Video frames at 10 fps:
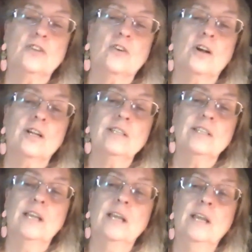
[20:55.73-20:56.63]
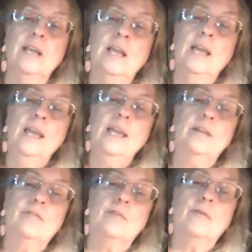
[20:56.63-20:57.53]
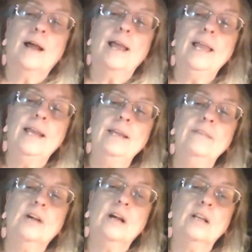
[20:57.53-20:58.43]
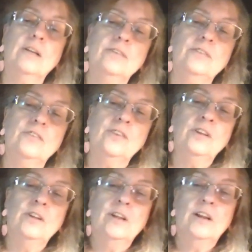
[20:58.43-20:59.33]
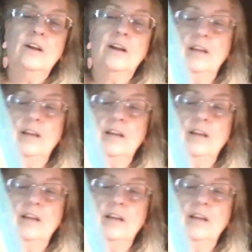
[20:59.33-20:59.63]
straws in a variety of colors. All